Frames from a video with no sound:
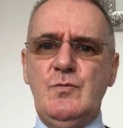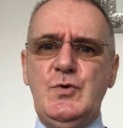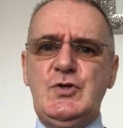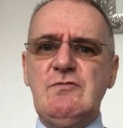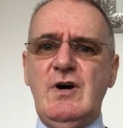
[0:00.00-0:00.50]

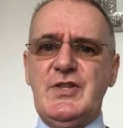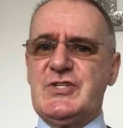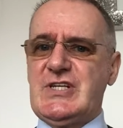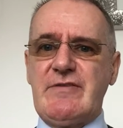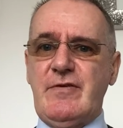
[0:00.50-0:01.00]
Would you rather
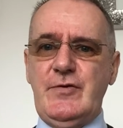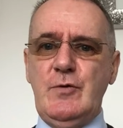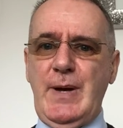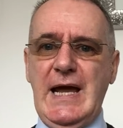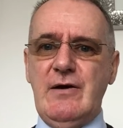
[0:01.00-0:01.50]
save a
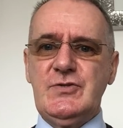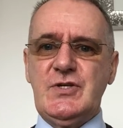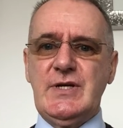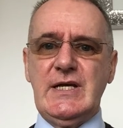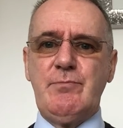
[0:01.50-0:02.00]
few pounds
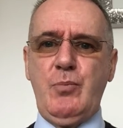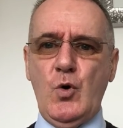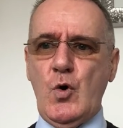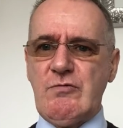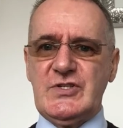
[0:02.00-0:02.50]
and get a
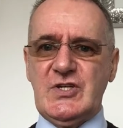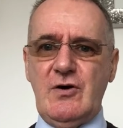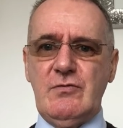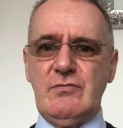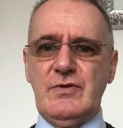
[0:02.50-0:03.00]
poor
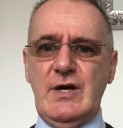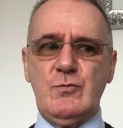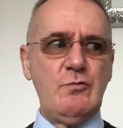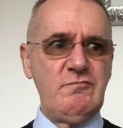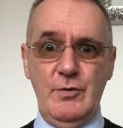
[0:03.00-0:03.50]
result that
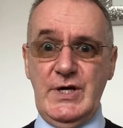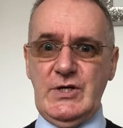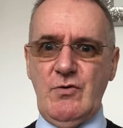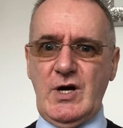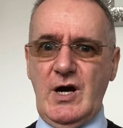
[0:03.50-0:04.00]
will ruin
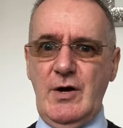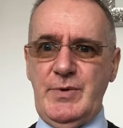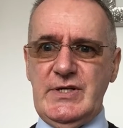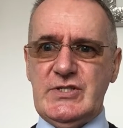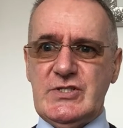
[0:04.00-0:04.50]
your
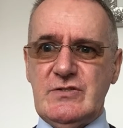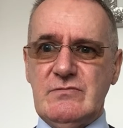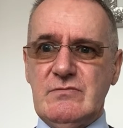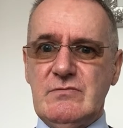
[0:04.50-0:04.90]
carpets?